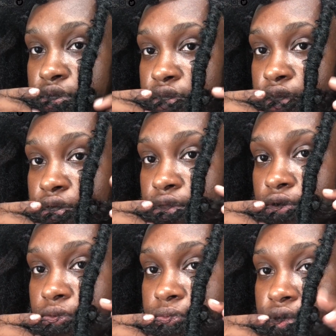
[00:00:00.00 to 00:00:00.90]
take a
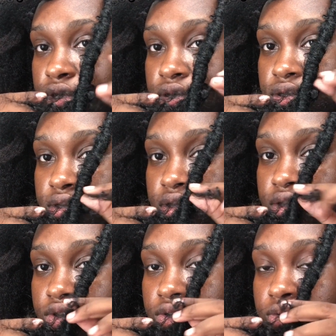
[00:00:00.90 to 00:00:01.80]
little piece
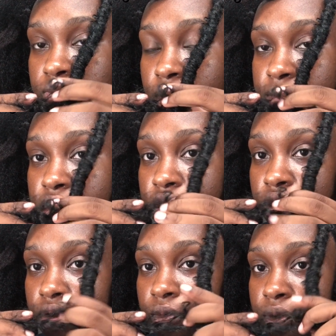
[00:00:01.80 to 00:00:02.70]
and just wrap the
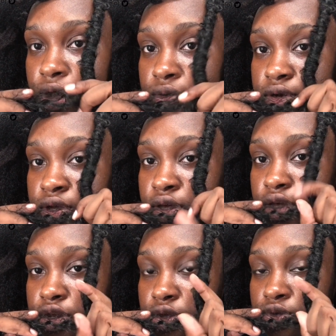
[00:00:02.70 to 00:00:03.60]
hair around.
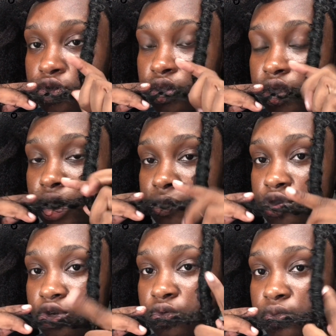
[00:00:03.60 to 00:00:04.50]
And usually I would
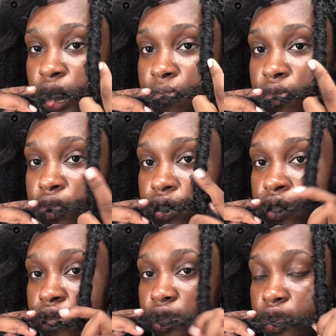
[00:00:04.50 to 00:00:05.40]
just wrap it
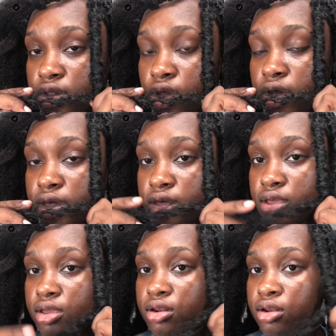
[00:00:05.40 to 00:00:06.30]
and lock it
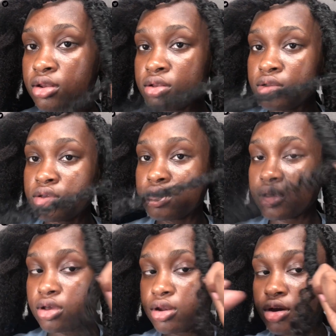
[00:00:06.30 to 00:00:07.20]
in,
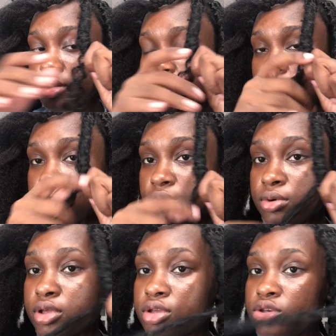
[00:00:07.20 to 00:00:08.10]
and all I keep
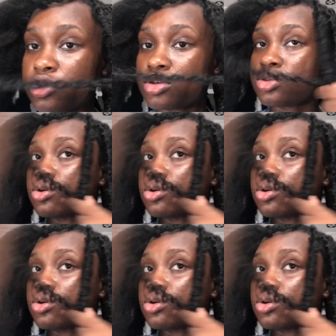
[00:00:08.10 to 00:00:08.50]
doing is just